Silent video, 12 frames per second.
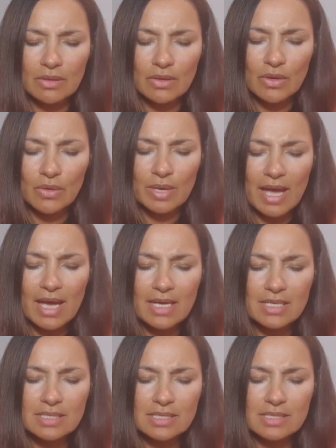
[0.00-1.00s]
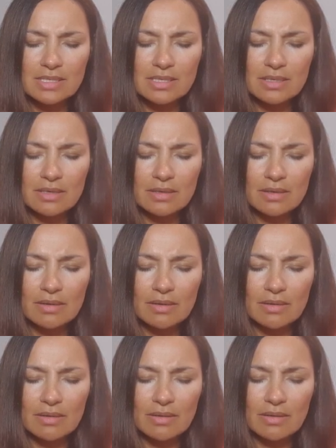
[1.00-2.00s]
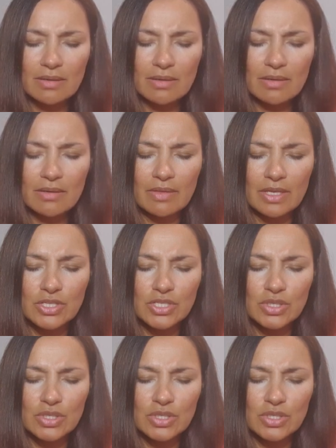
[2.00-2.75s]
We ask that